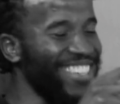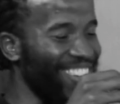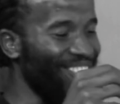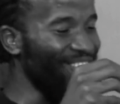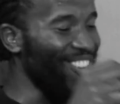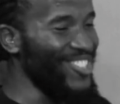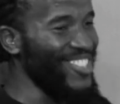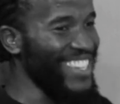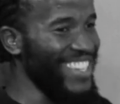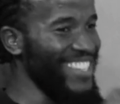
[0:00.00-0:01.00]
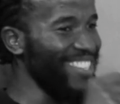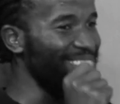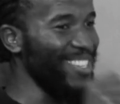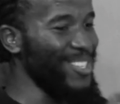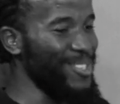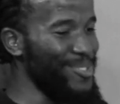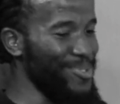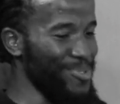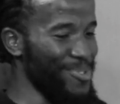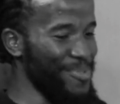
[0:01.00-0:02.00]
don't know how to say this in
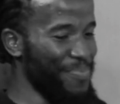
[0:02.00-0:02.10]
isiZulu.